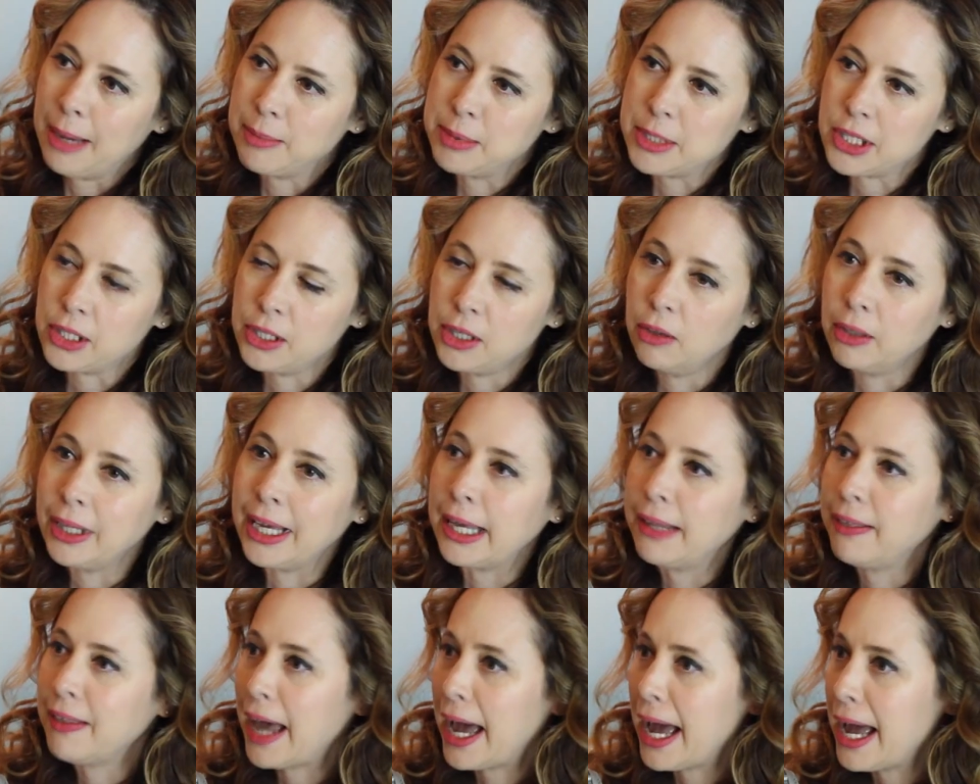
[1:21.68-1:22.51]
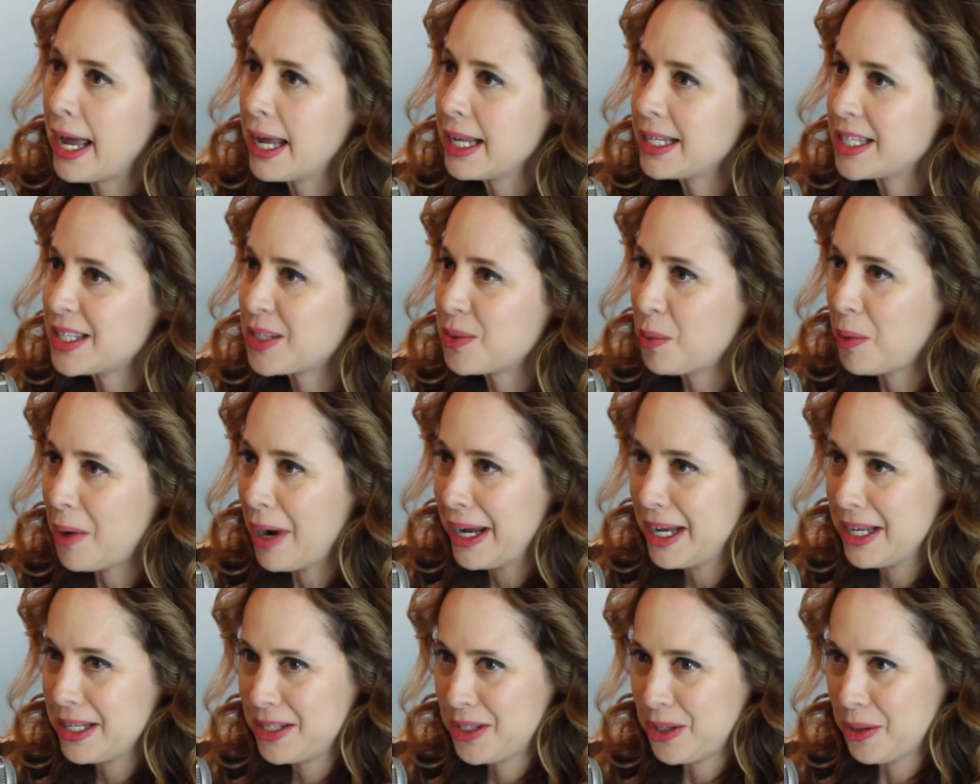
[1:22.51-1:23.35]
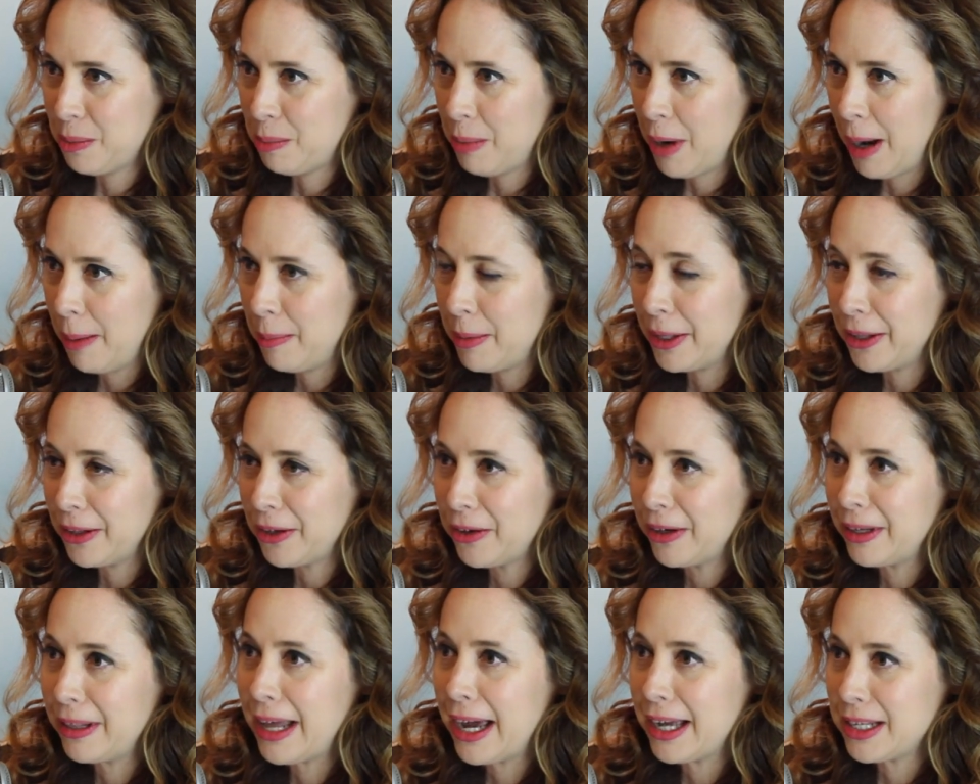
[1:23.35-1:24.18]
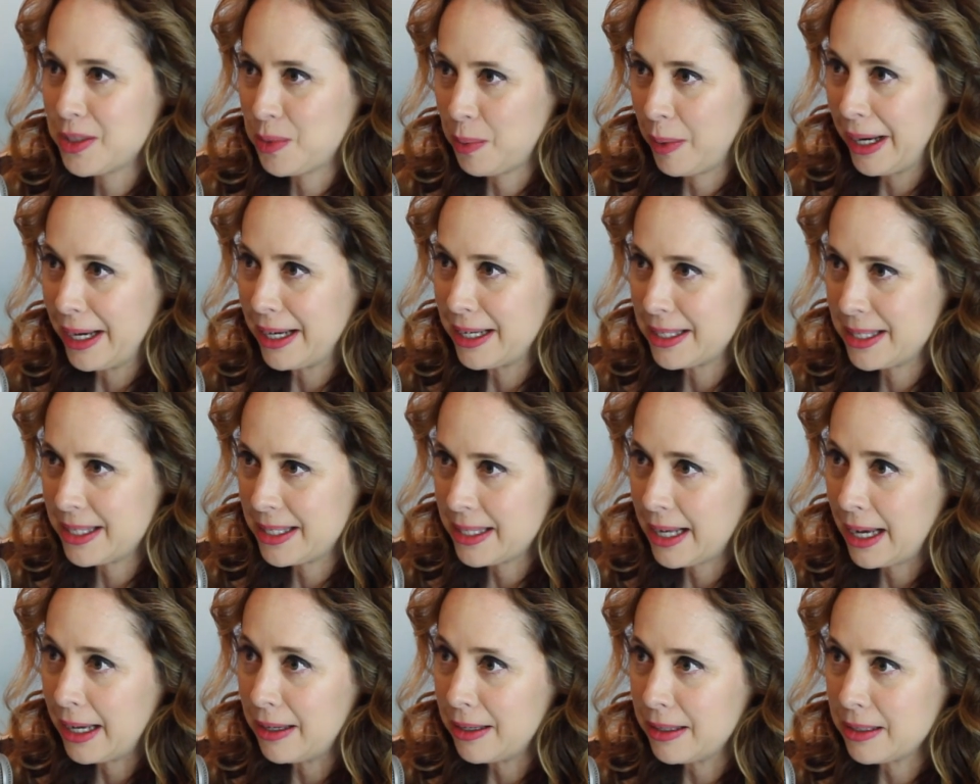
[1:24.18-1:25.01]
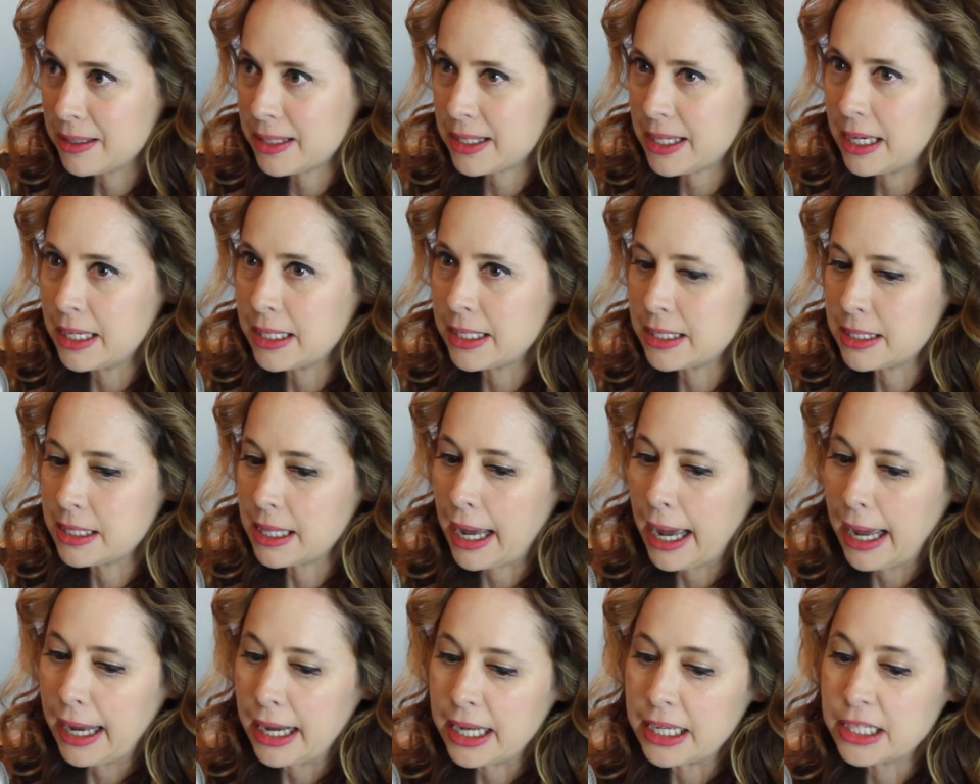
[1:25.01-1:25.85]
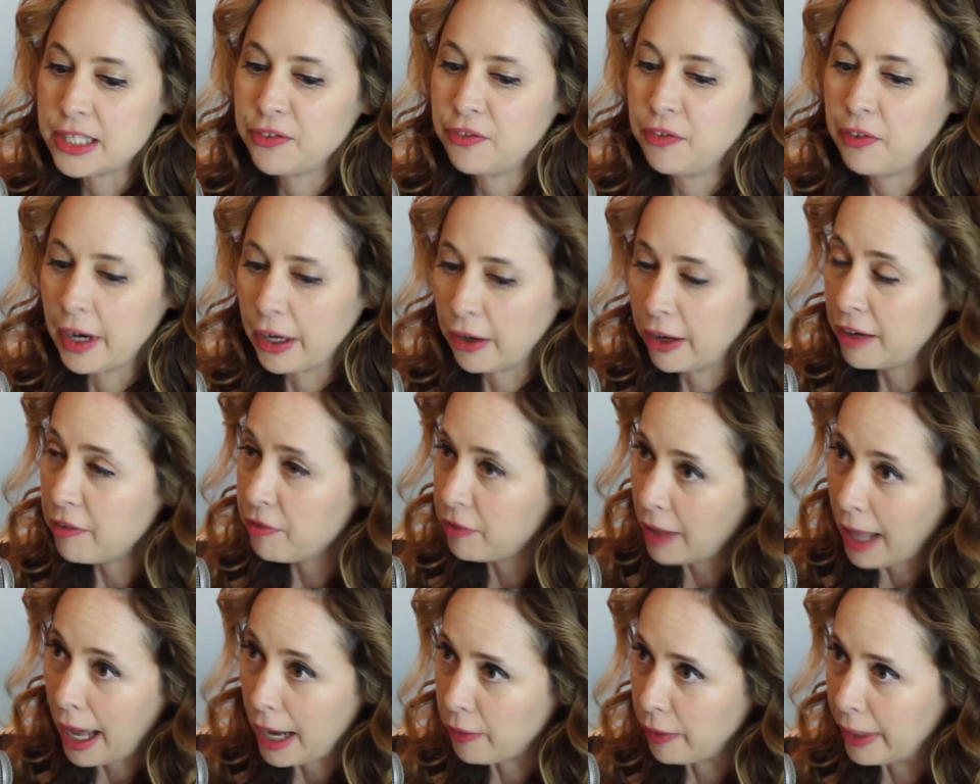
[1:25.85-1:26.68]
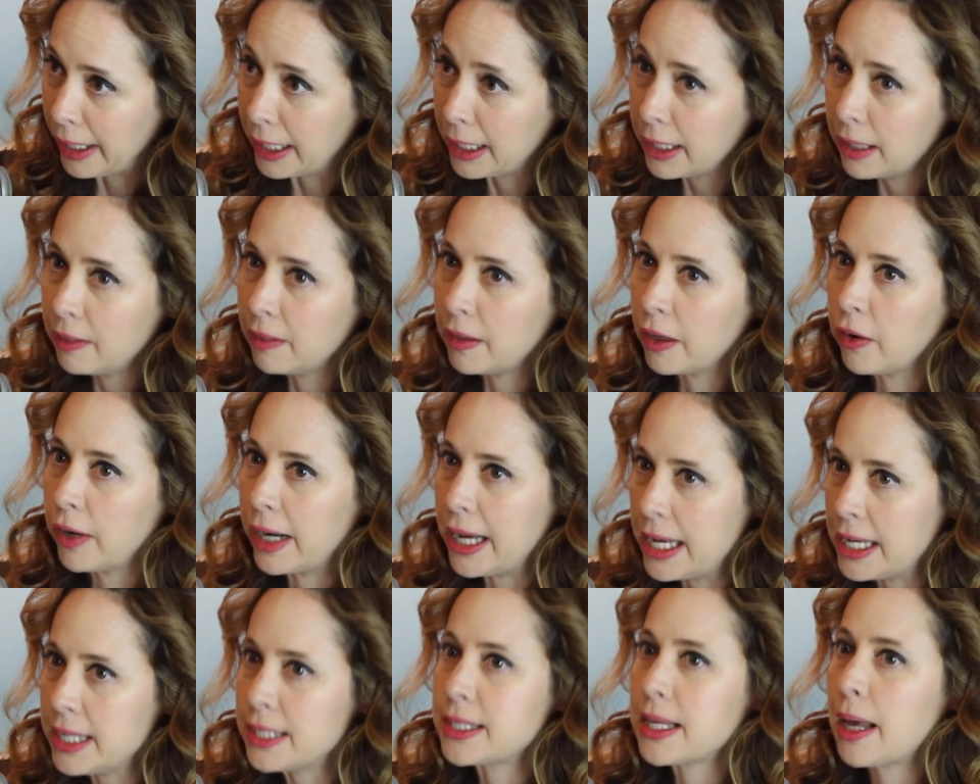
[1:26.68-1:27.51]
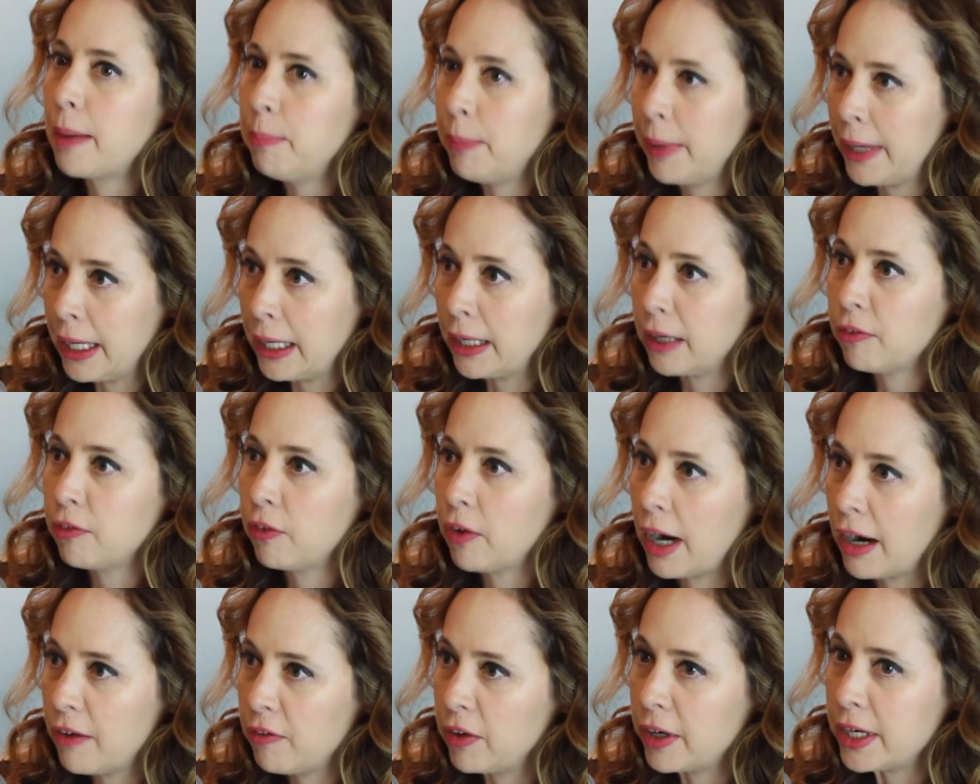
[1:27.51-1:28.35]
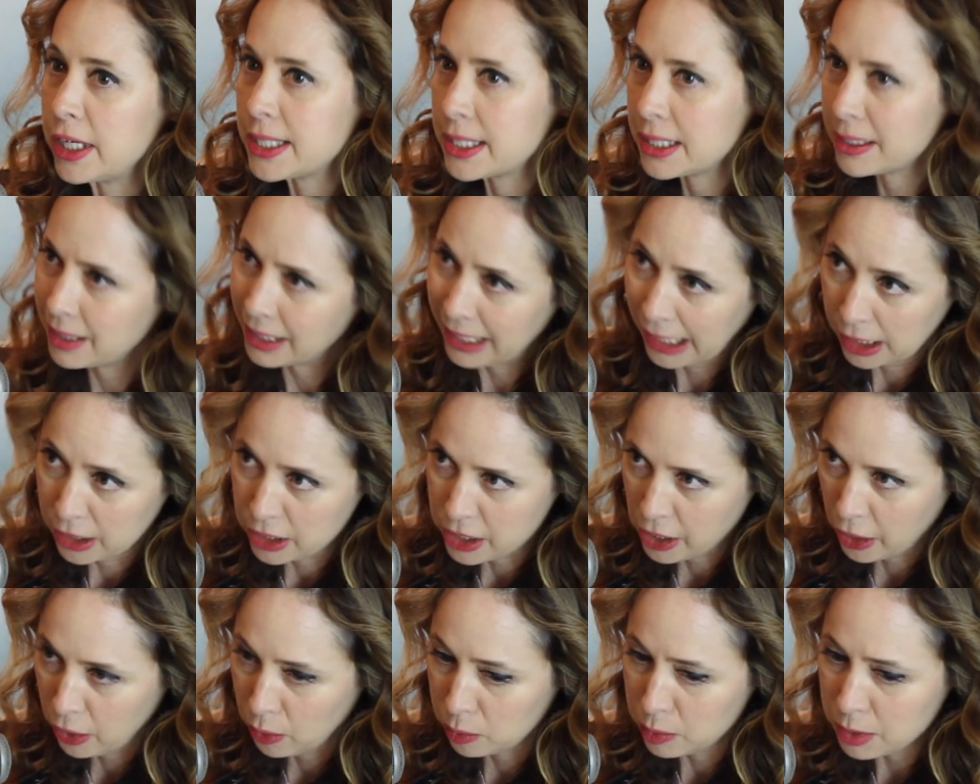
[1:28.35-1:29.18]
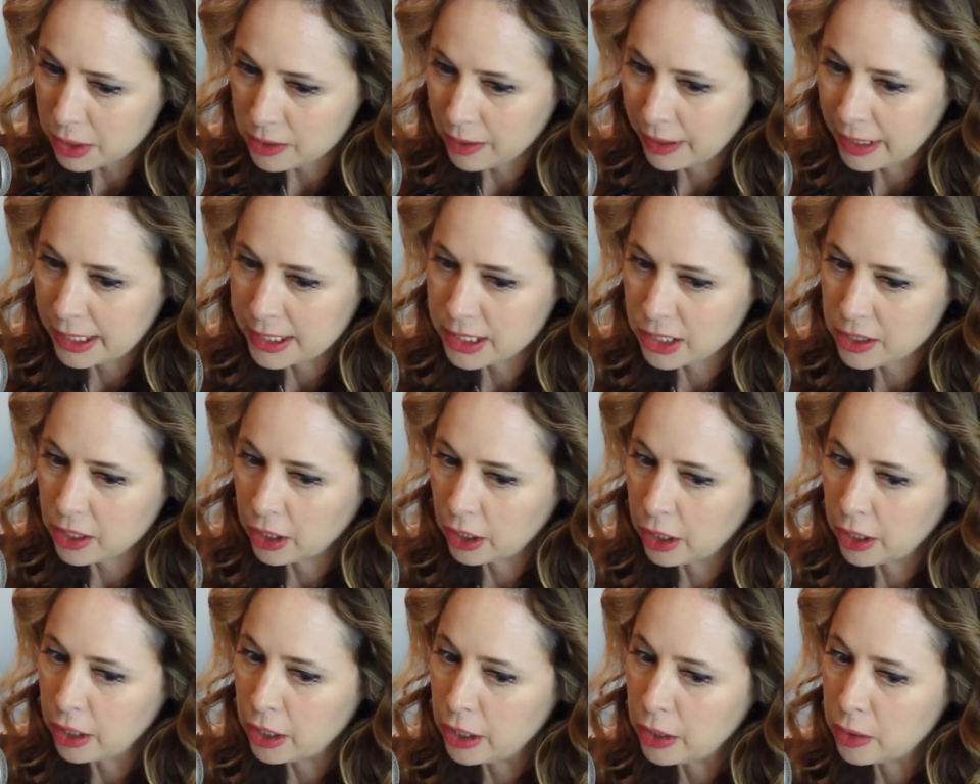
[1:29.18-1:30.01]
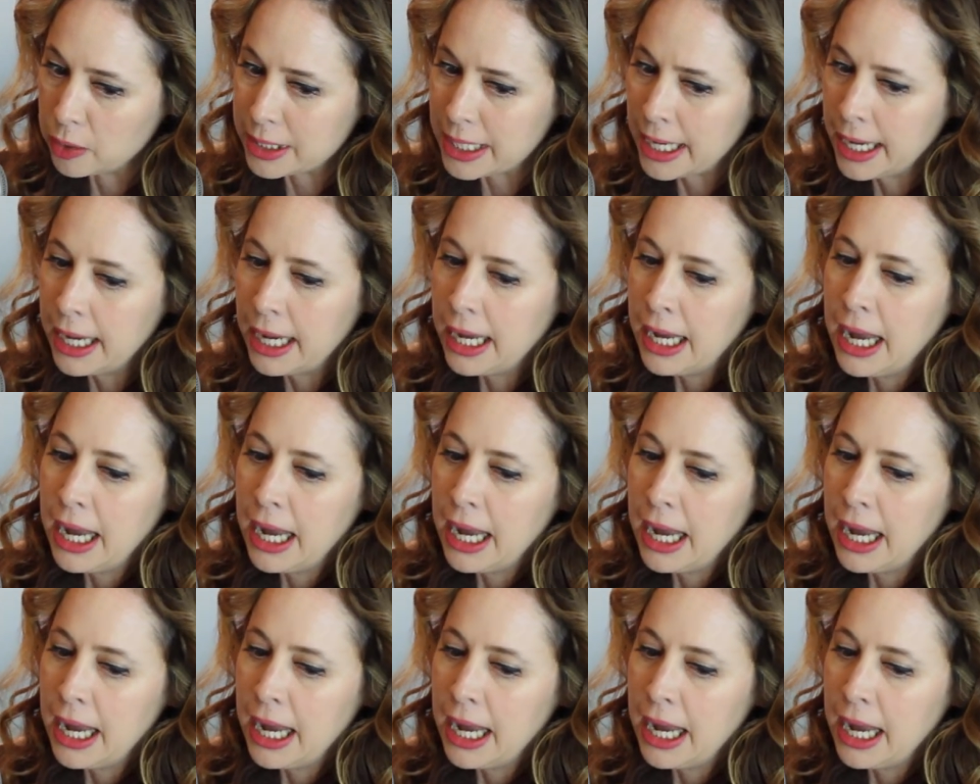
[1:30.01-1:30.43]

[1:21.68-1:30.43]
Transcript: Absolutely. And that's why it's so popular and that's why it sells is that it's very flattering. There is mm -hmm. a mm-hmm. pink for every skin tone, so that's the good news.